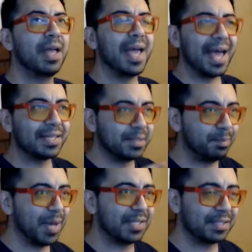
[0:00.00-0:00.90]
as
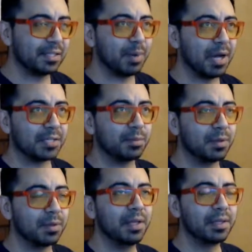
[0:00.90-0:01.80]
best as
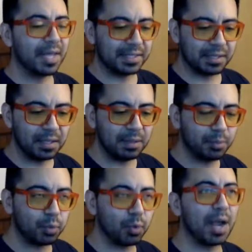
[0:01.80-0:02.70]
possible. That's the
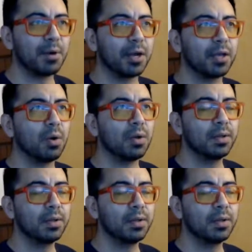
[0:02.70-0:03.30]
primary goal.